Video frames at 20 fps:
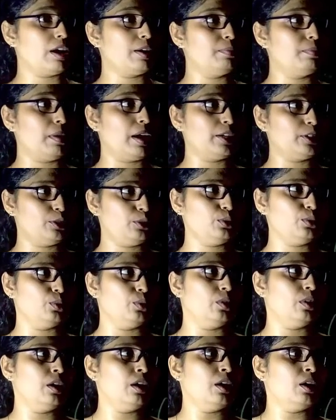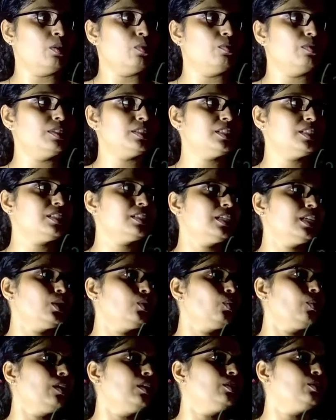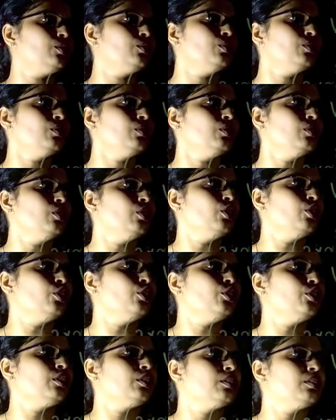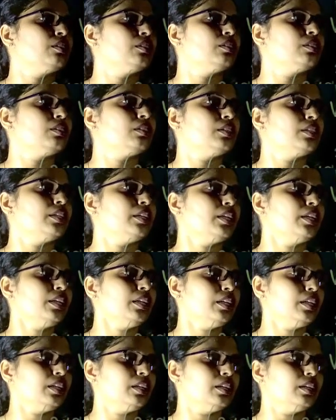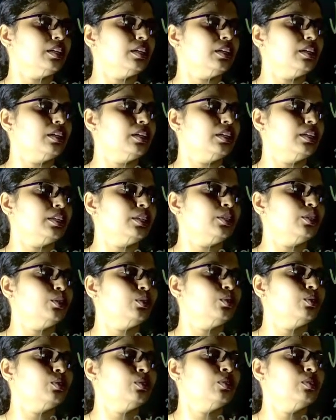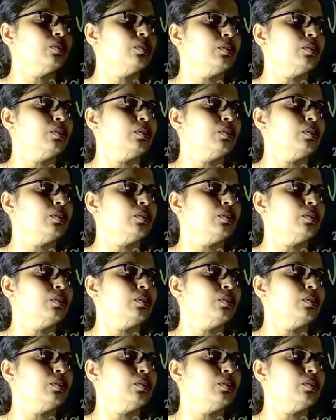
by 2, which is equal to 3 into